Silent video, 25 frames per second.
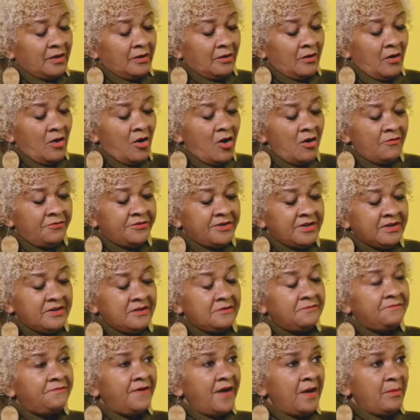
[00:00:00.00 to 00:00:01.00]
after
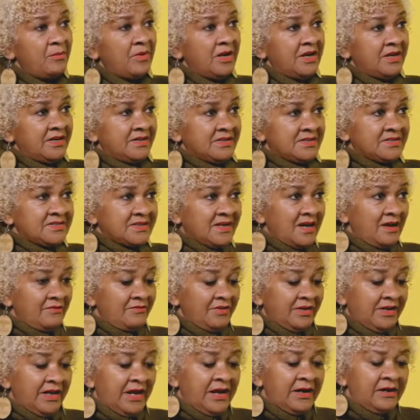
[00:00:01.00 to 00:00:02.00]
the family
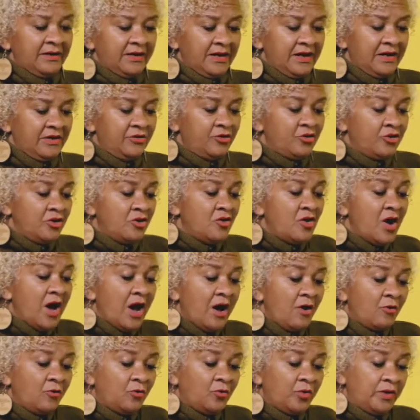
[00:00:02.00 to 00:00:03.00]
discovered, and you know
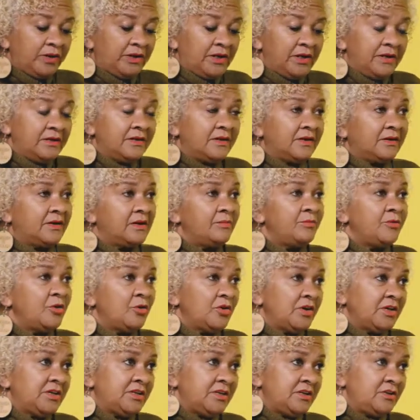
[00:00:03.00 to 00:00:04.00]
how quickly the
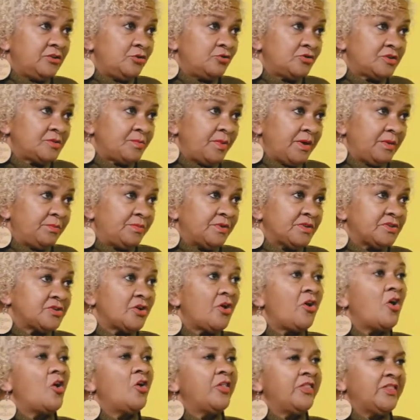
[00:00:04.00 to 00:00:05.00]
community newspapers
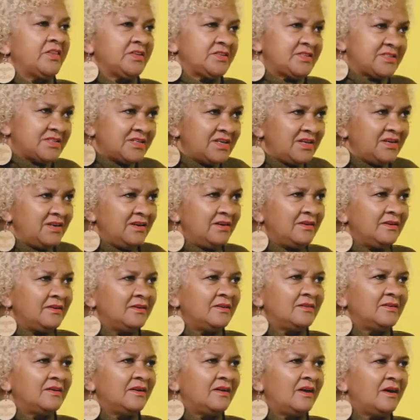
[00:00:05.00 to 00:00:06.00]
are on the scene.
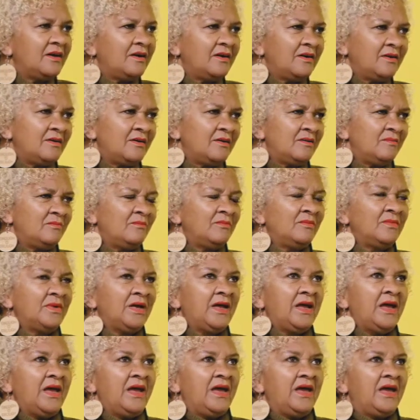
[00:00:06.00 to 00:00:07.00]
Mm-hmm.
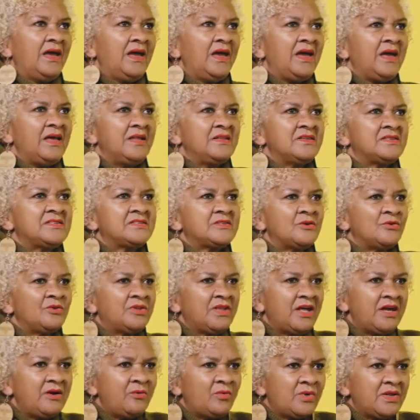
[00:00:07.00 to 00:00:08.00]
And so
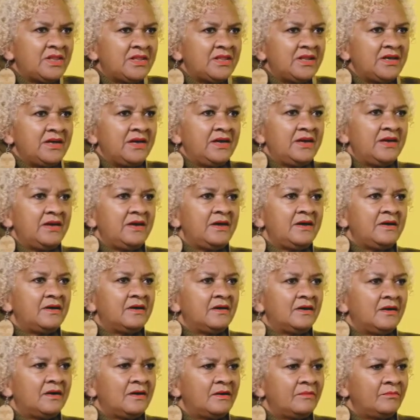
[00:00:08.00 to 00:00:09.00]
they were there,
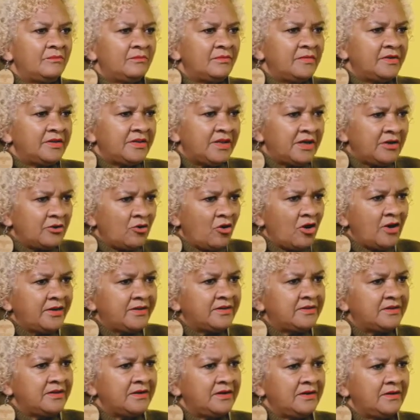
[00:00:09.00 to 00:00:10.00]
they
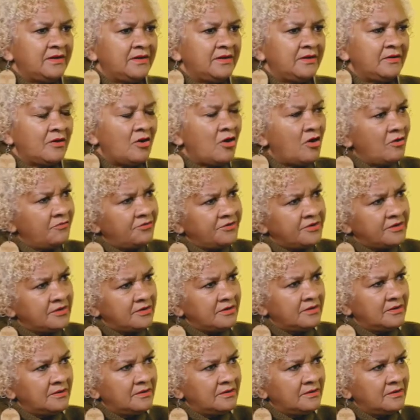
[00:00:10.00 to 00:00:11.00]
got there
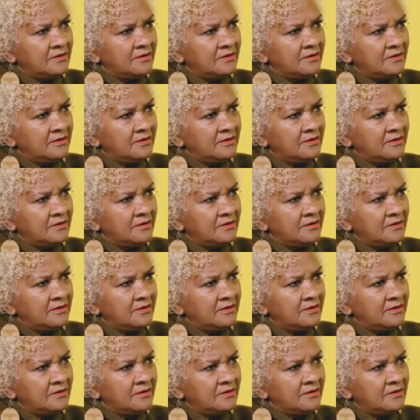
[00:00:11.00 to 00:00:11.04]
after